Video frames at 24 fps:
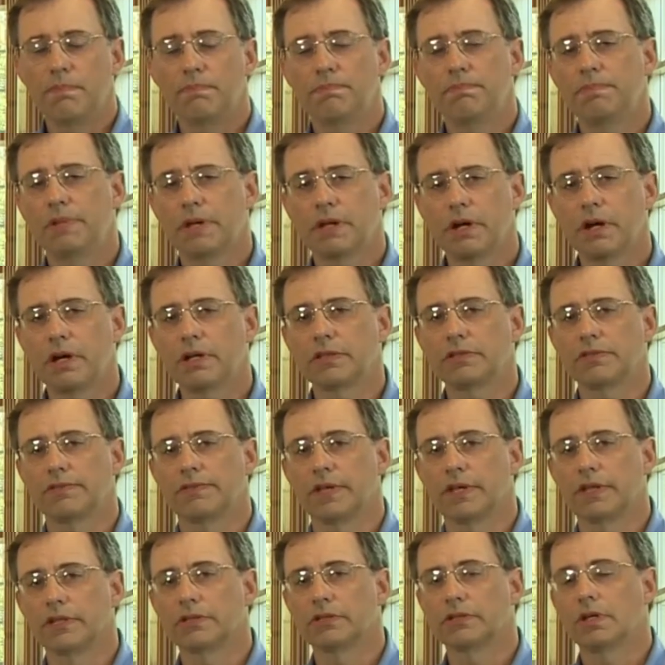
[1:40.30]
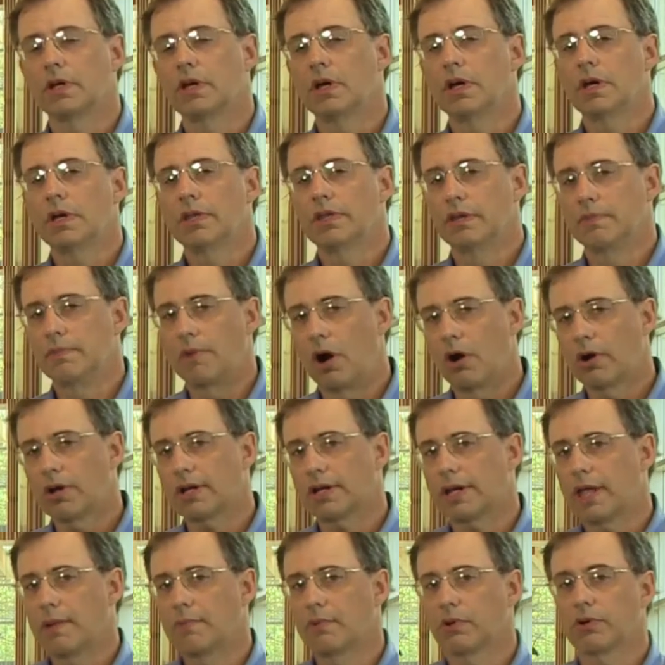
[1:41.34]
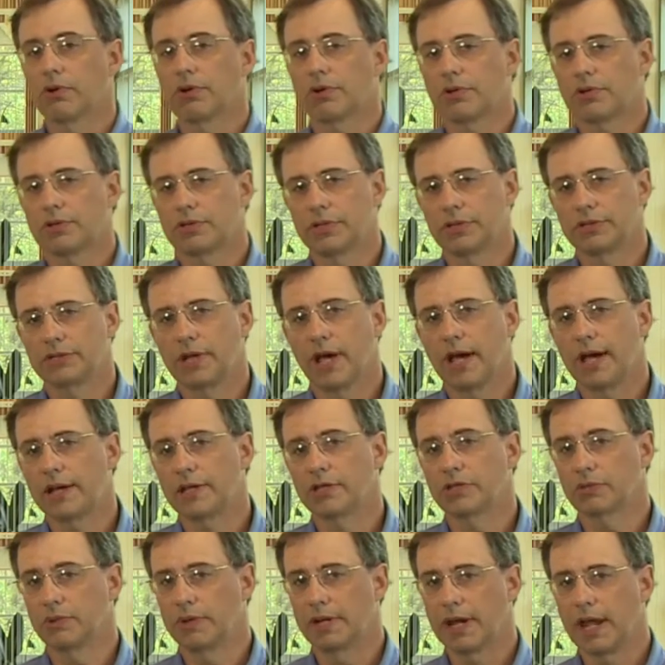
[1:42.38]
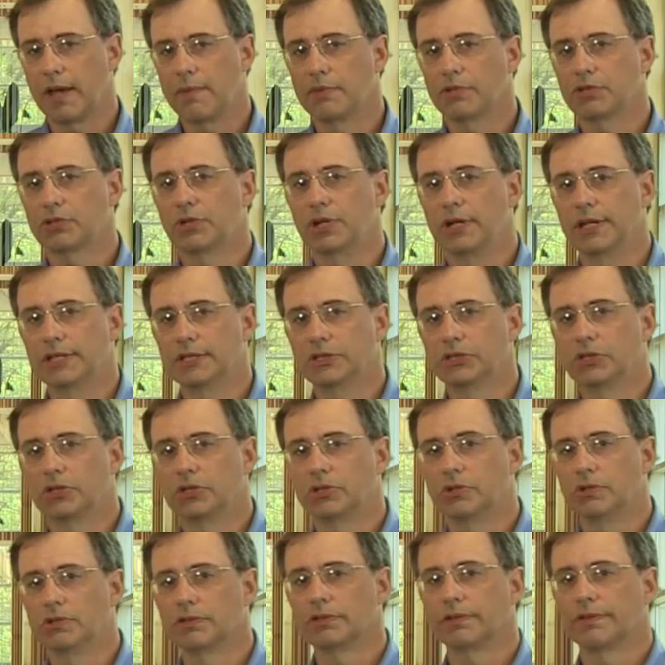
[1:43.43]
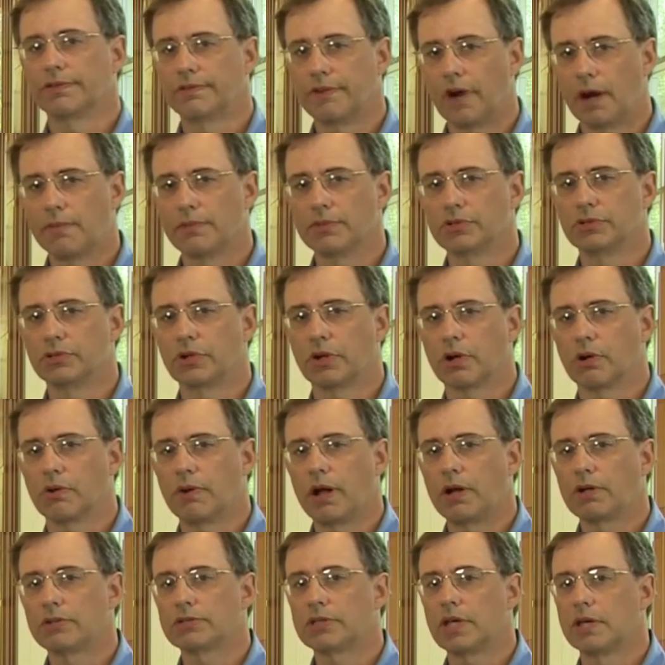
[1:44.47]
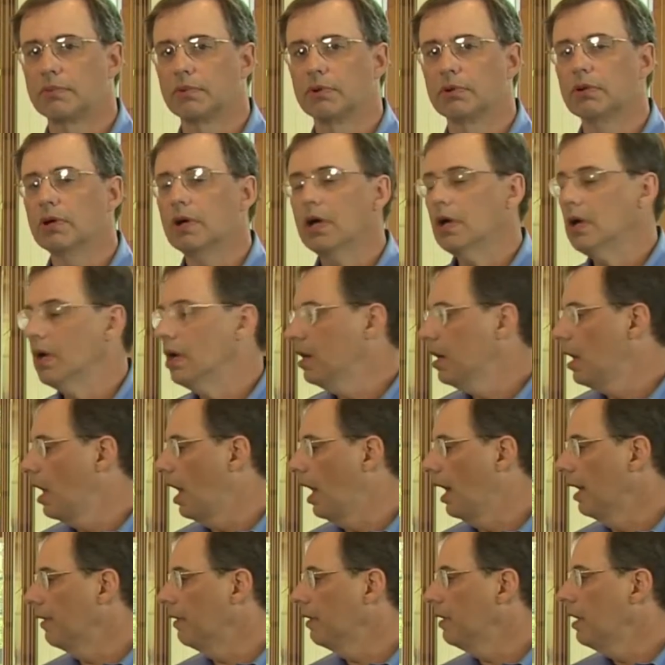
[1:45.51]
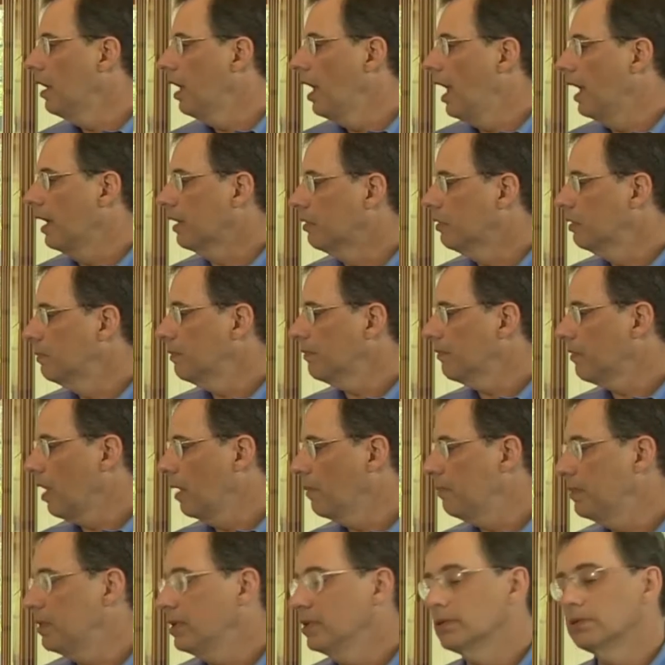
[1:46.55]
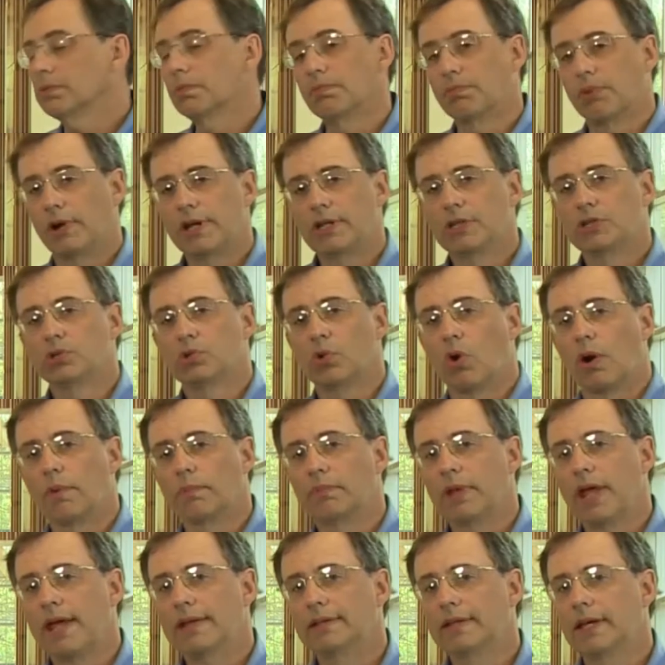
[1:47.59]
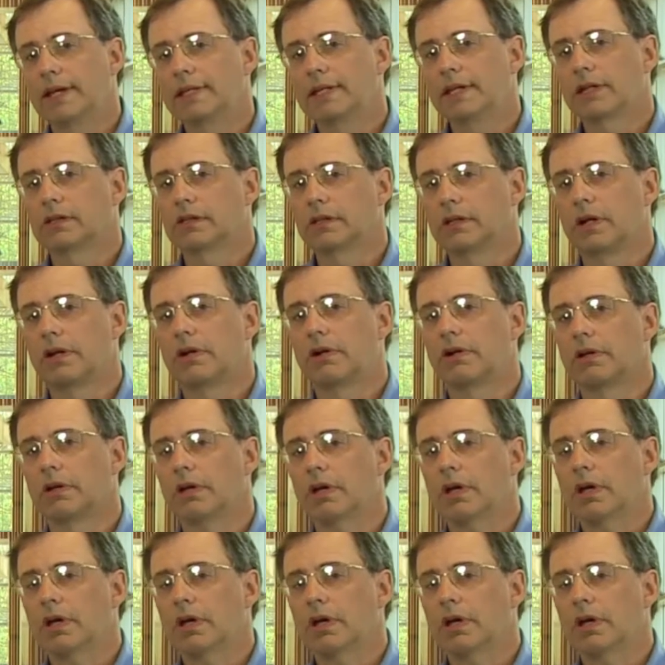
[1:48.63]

Because of this, the American Chemical Society's Green Chemistry Institute's Pharmaceutical Roundtable, uh, a group of companies brainstormed and they declared